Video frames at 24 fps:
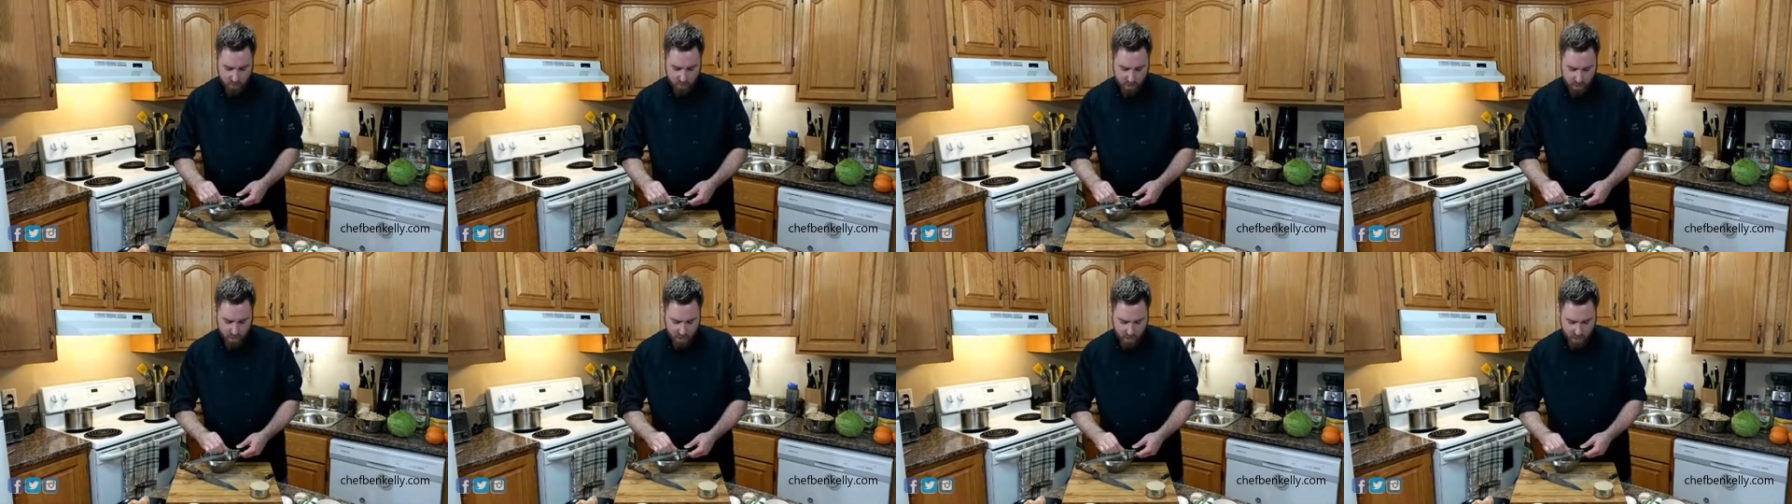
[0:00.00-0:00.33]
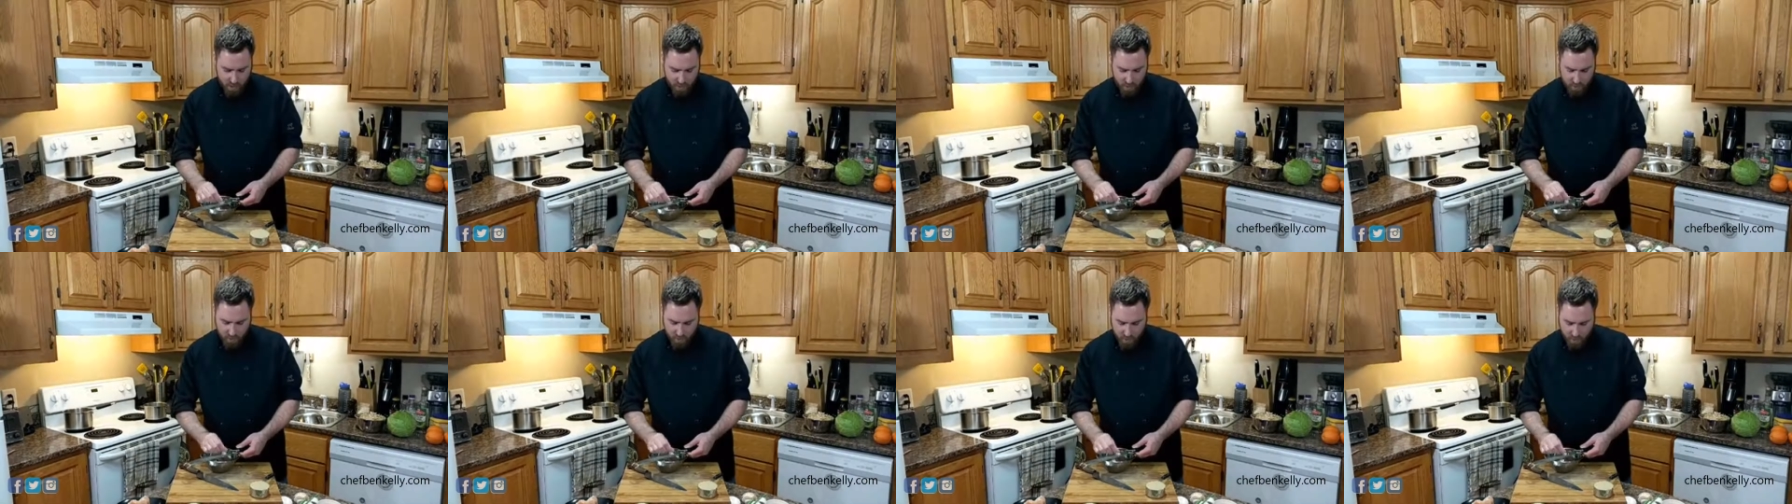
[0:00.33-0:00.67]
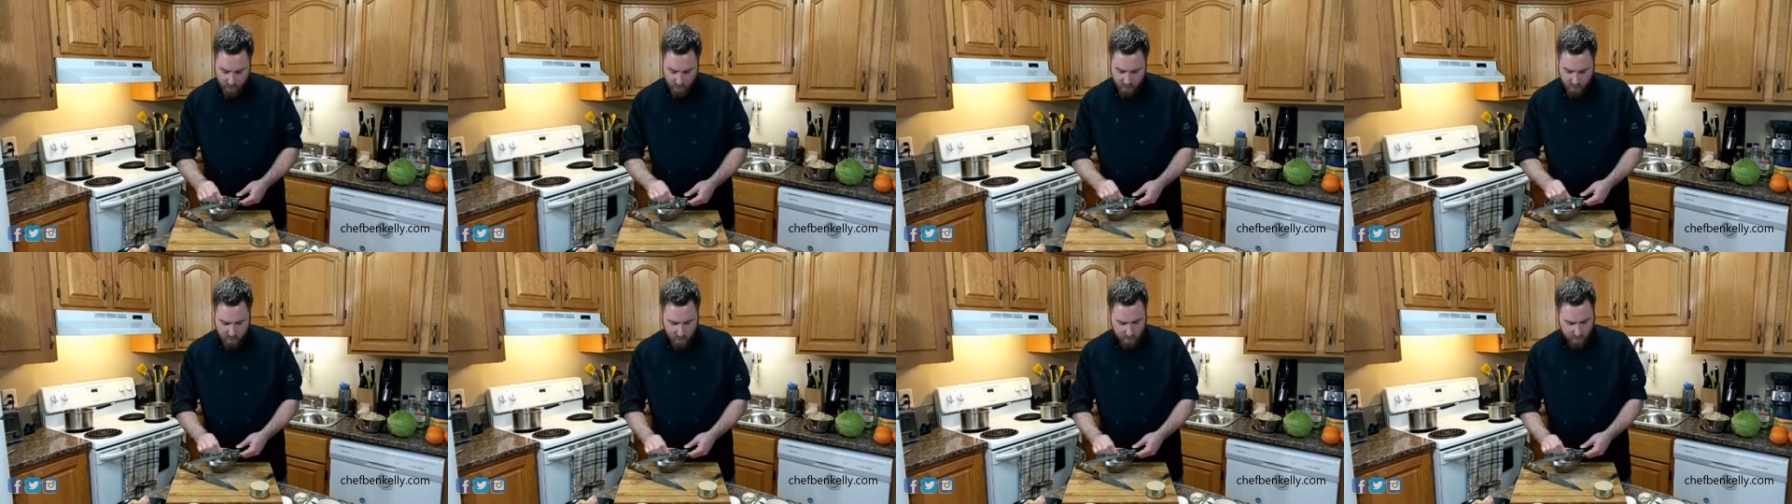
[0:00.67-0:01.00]
grating
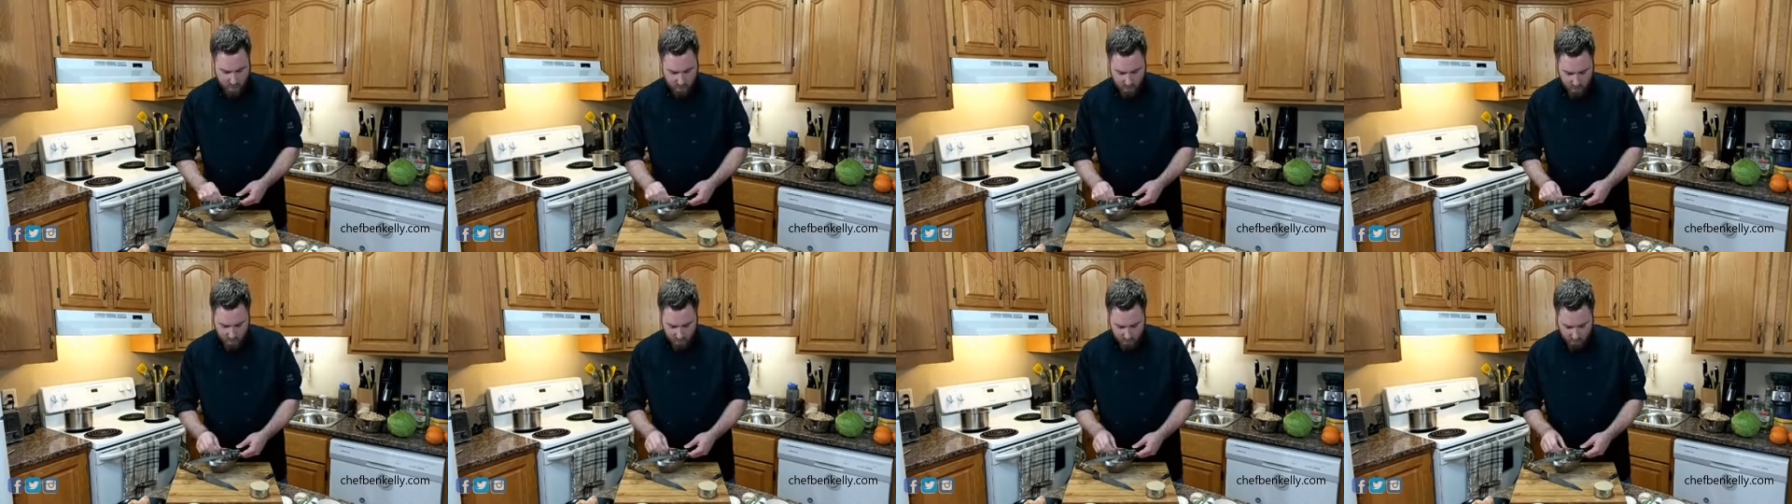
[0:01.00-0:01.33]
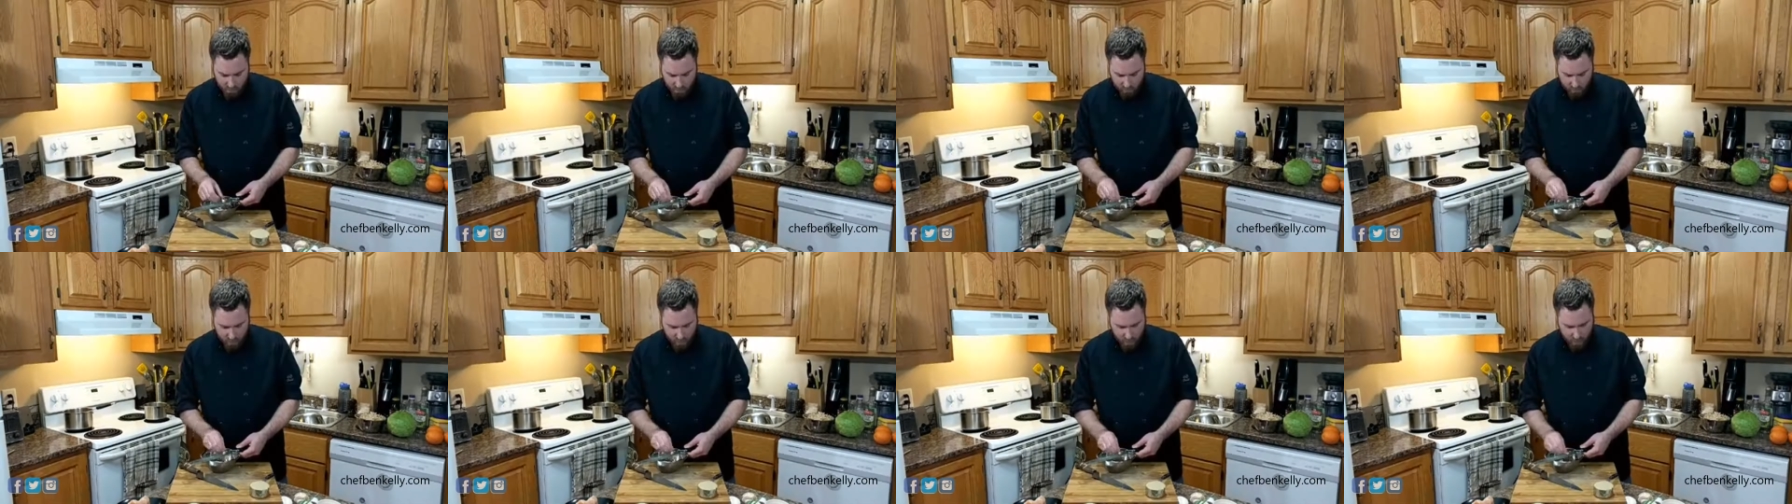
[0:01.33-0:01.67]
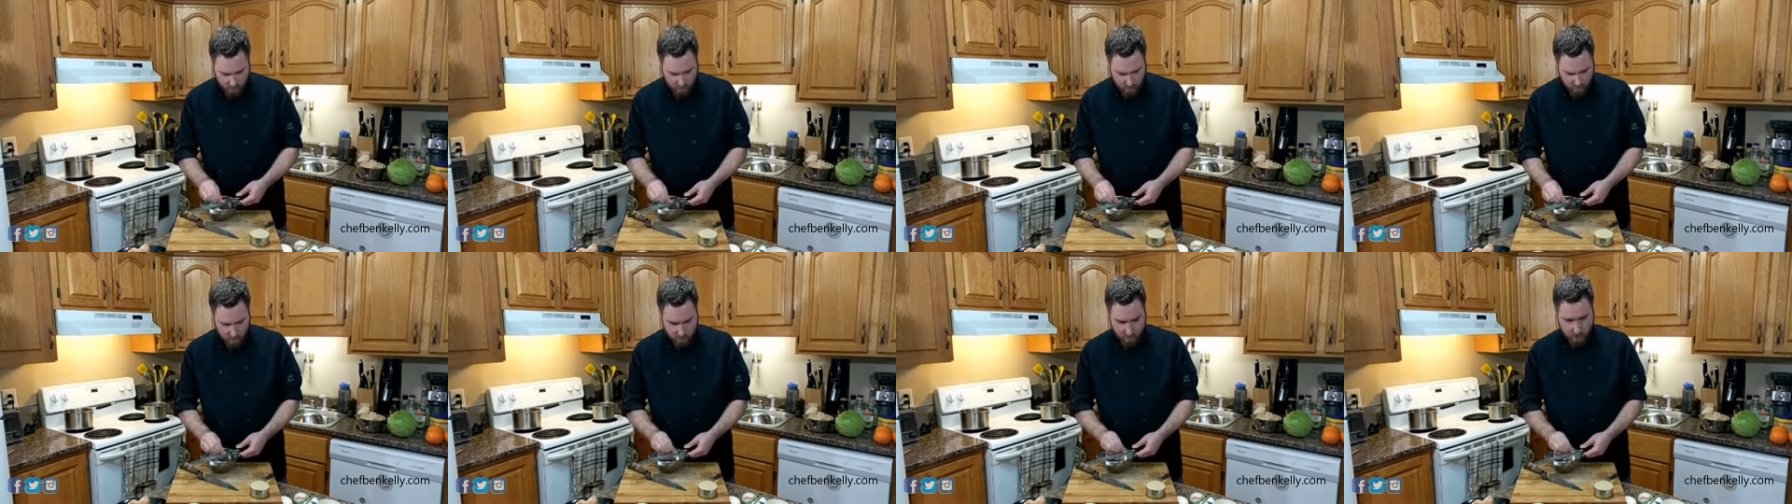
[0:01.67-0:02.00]
this
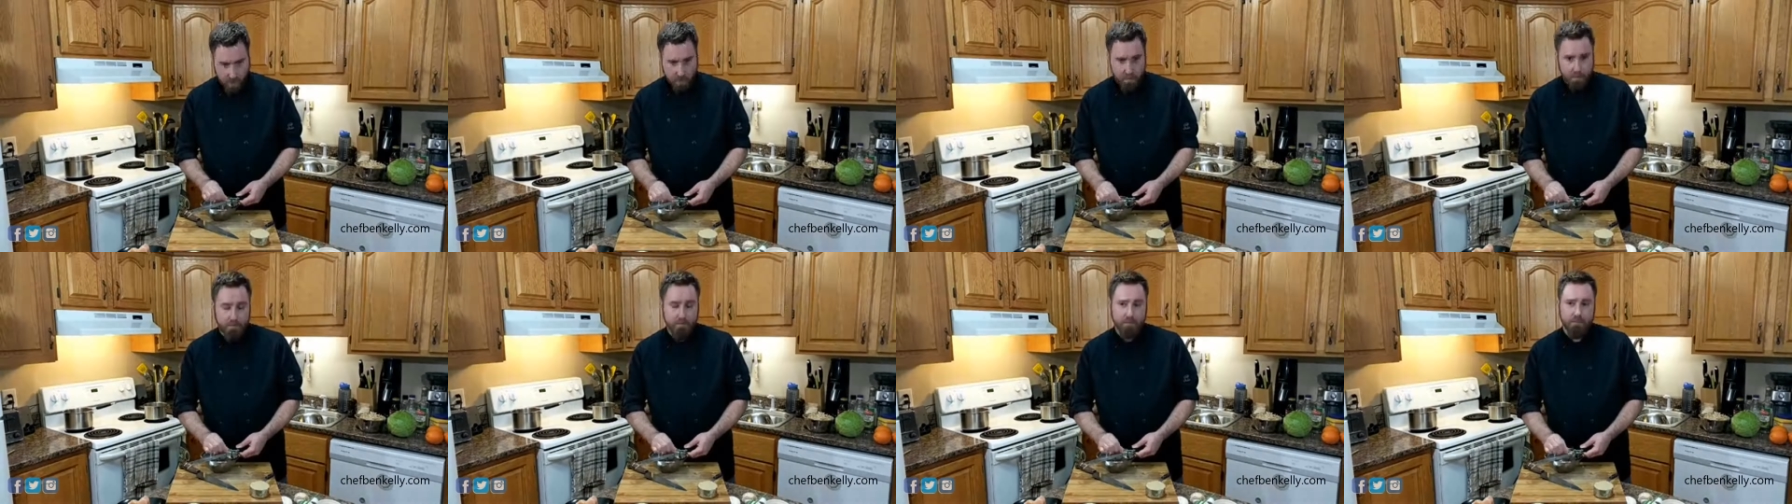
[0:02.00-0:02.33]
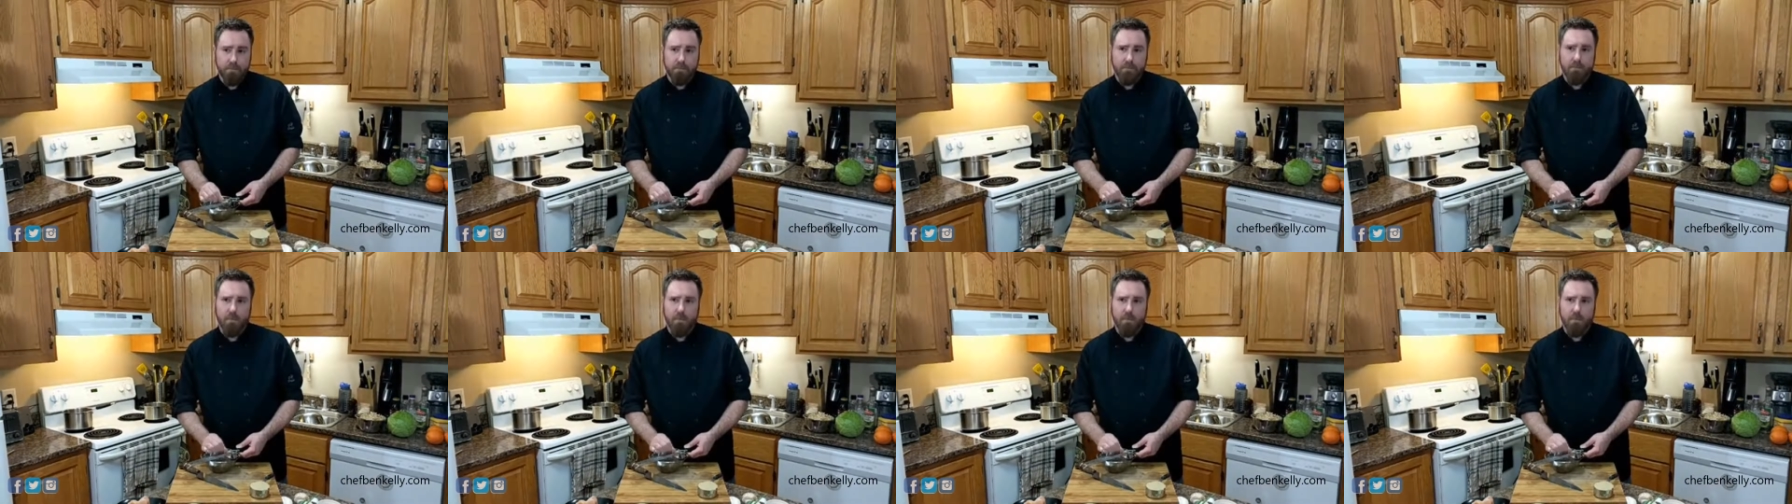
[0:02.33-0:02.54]
garlic up.